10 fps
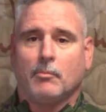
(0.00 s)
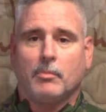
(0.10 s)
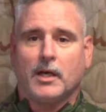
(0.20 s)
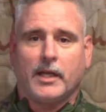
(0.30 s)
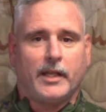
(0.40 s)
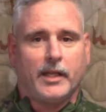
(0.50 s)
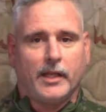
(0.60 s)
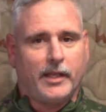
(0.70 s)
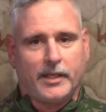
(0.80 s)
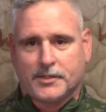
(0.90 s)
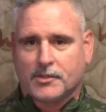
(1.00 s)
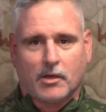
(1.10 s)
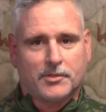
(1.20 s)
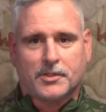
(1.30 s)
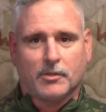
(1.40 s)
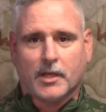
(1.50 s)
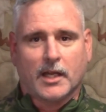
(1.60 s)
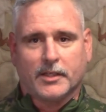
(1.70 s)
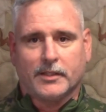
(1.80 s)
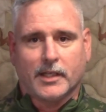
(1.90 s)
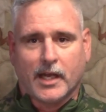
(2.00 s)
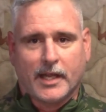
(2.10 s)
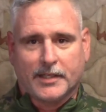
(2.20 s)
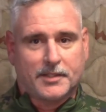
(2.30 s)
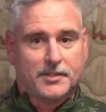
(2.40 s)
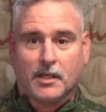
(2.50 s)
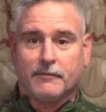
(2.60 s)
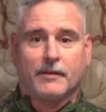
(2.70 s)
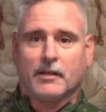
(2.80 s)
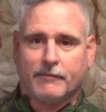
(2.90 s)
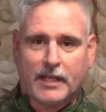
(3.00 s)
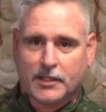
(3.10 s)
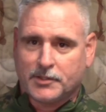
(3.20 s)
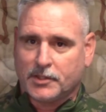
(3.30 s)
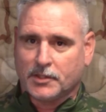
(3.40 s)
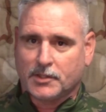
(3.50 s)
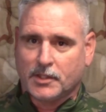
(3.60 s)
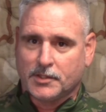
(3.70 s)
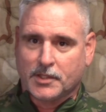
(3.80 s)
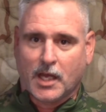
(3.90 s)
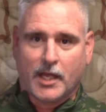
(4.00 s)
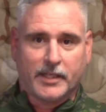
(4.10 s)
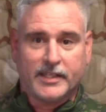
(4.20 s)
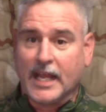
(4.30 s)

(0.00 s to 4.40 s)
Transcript: But it's also not good that I get this unfair advantage just because I